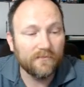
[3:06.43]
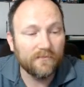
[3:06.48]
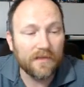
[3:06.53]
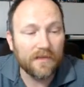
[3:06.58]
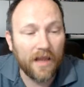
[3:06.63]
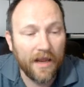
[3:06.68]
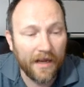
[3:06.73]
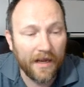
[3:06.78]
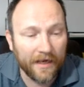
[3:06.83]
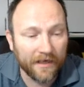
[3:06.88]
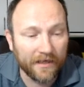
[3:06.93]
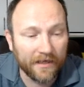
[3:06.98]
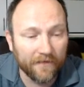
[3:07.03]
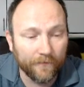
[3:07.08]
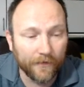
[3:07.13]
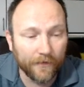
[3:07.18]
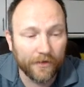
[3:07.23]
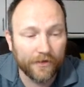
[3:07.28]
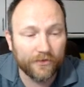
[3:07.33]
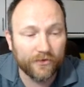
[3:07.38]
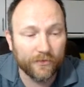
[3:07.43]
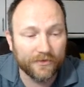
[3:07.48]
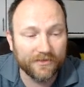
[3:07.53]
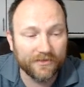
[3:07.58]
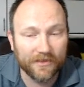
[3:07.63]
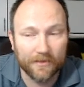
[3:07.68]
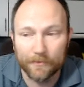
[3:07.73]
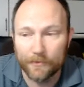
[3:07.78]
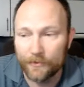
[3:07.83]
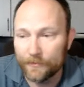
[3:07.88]
and convert it to a
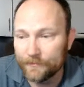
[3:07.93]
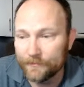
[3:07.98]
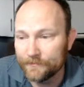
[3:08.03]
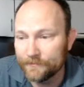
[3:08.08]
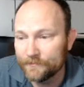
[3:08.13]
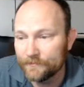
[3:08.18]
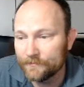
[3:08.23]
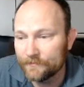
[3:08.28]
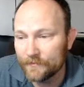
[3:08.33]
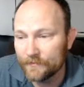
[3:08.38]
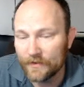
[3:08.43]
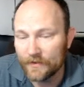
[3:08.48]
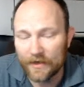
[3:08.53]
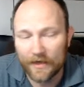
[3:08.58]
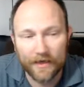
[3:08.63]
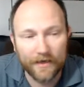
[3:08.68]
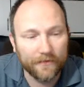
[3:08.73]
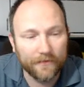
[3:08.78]
symbol. Okay?